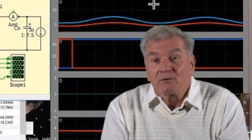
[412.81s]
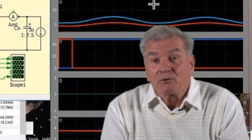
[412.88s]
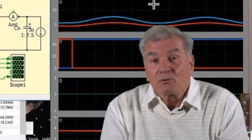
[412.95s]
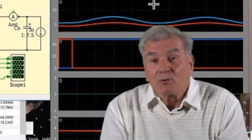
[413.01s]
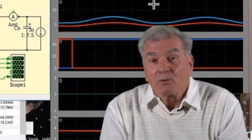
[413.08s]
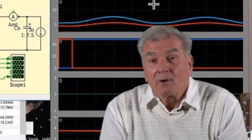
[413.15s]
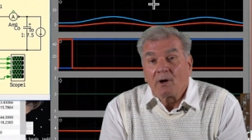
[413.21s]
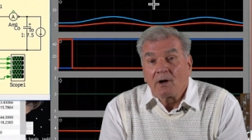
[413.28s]

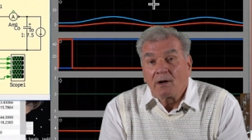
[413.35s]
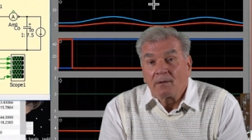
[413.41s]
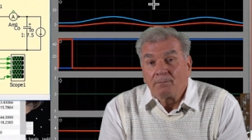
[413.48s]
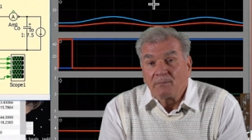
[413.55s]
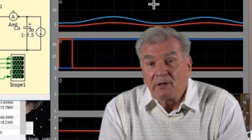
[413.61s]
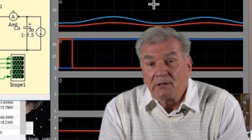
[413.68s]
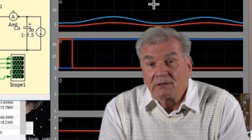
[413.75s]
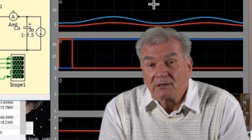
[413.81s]
to uh,
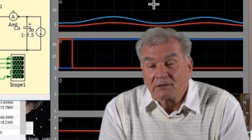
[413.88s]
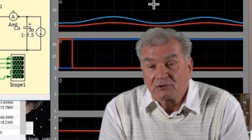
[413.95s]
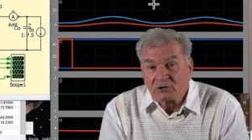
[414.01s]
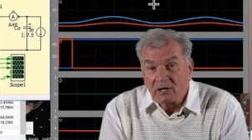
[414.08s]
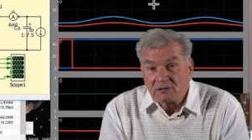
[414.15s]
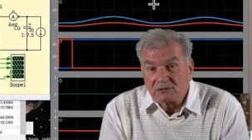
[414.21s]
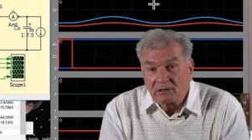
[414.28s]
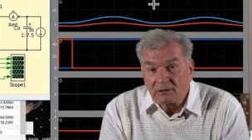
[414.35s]
meet the
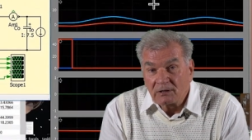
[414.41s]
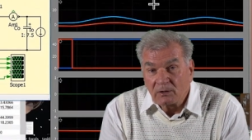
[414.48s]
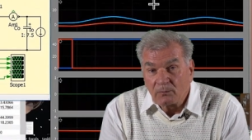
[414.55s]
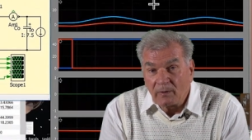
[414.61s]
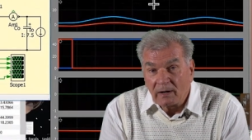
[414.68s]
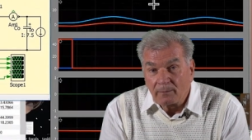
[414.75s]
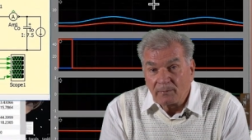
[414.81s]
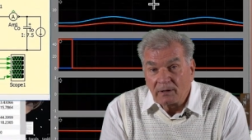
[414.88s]
transient
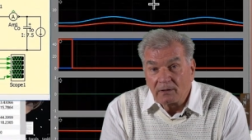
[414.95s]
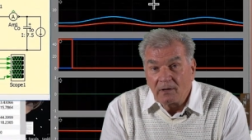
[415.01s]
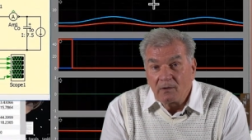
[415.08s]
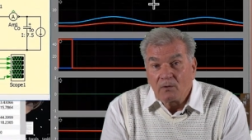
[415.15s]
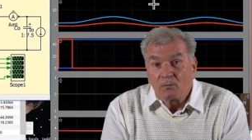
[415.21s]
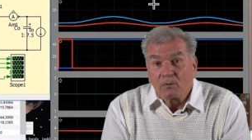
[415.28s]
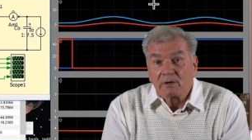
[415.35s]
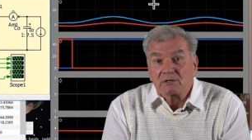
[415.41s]
requirement.
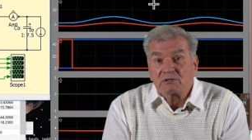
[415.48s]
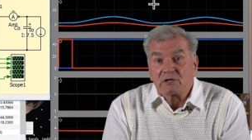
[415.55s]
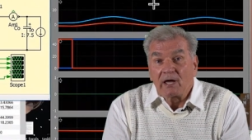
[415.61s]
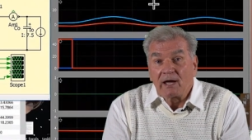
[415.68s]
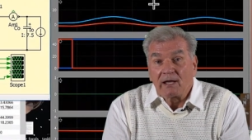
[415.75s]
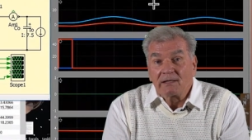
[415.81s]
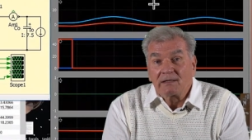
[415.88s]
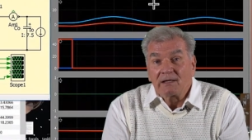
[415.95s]
Worse
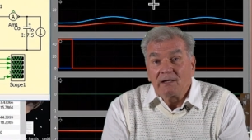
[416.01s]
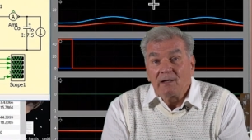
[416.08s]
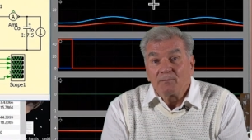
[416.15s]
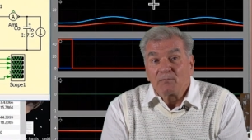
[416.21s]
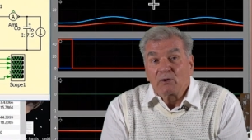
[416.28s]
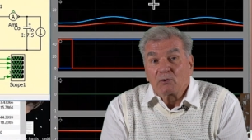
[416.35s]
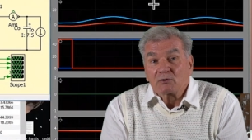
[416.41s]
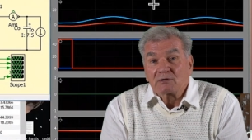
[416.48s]
yet,
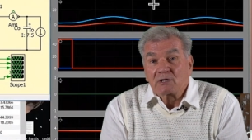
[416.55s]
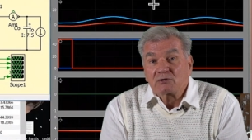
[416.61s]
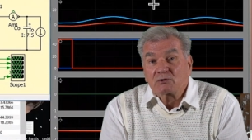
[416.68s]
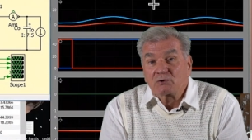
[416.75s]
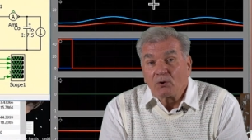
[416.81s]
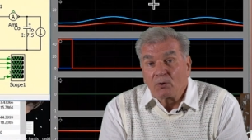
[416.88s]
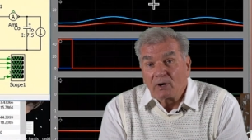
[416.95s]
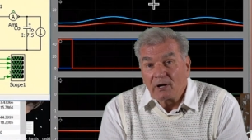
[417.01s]
because they
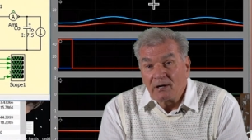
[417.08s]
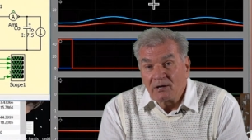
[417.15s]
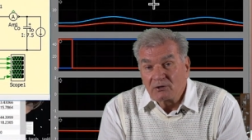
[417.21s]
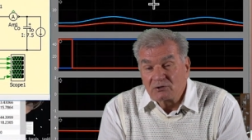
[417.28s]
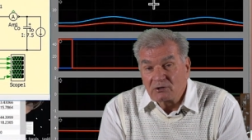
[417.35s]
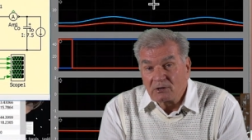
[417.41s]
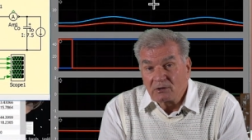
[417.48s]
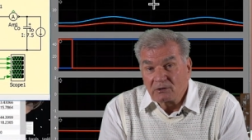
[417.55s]
store
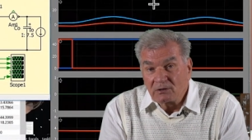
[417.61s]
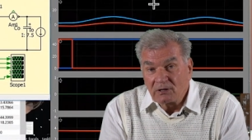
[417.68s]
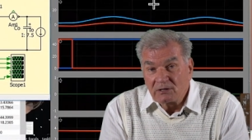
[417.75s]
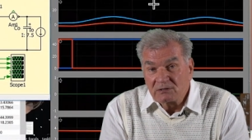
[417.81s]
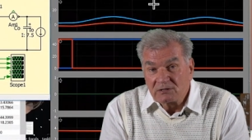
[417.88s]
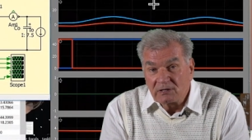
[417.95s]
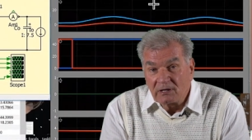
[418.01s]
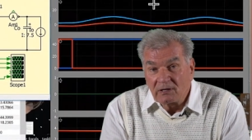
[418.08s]
energy in the
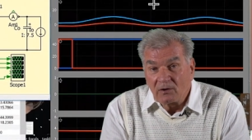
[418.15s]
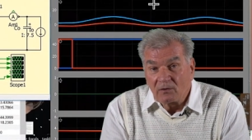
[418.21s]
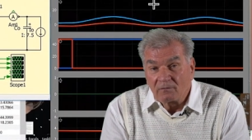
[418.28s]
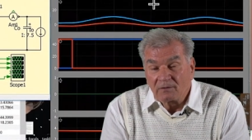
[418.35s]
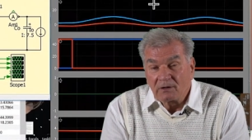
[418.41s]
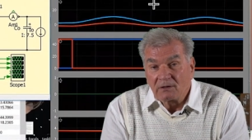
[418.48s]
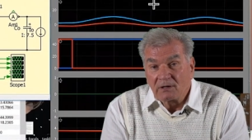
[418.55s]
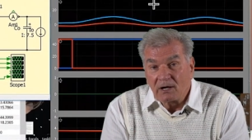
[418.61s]
DC
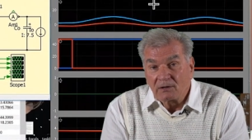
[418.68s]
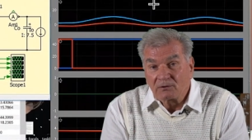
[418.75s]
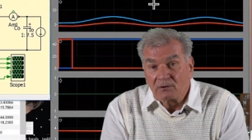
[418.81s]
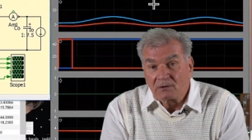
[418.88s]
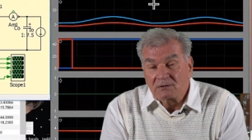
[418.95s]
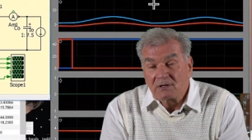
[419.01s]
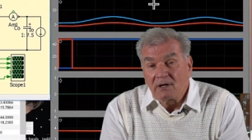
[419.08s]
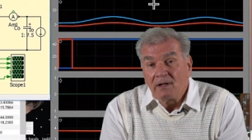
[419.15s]
of
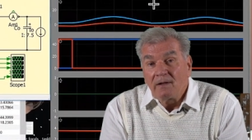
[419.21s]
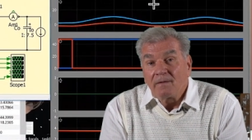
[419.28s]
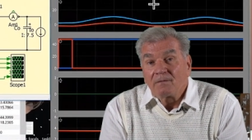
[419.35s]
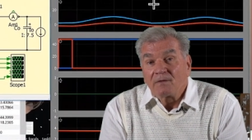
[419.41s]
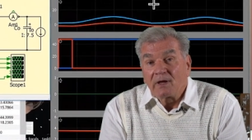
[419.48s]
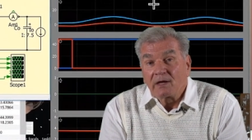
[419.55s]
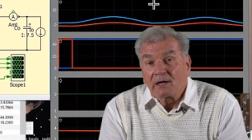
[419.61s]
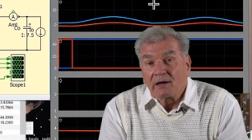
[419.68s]
inductors,
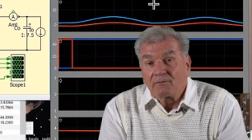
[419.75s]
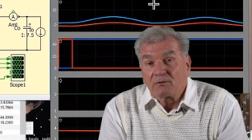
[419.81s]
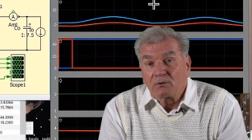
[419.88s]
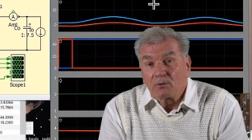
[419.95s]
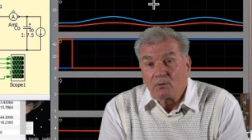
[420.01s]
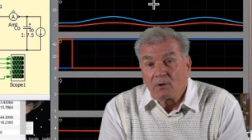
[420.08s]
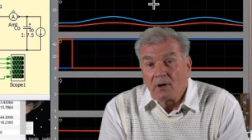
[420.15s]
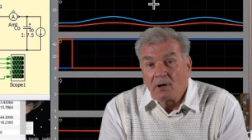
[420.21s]
they have
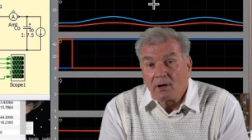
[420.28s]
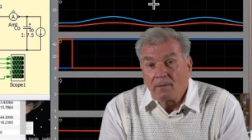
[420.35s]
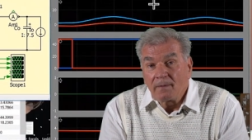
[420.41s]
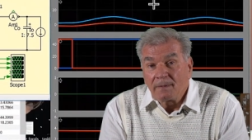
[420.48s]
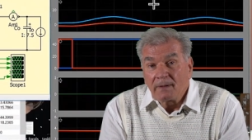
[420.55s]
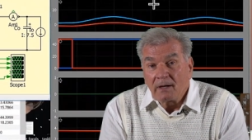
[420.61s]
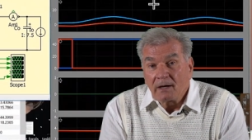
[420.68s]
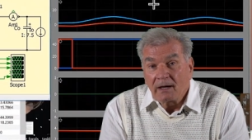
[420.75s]
to uh,
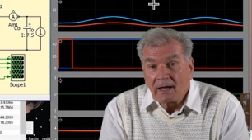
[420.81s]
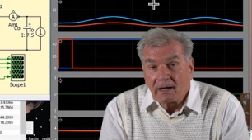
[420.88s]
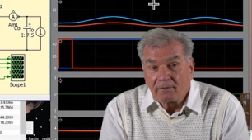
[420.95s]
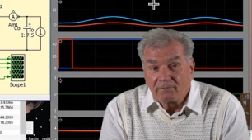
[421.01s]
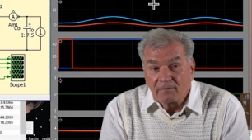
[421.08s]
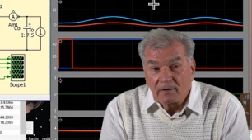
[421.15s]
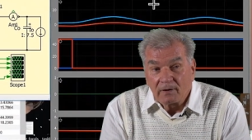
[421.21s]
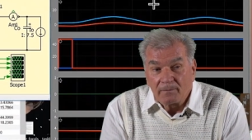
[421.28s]

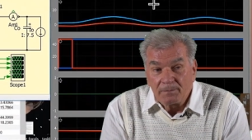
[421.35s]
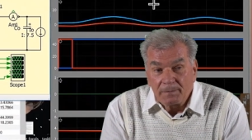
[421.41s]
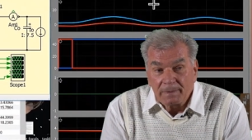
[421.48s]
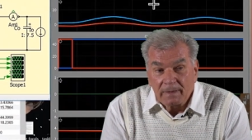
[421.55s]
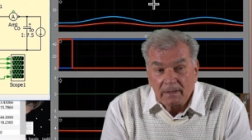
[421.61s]
have uh,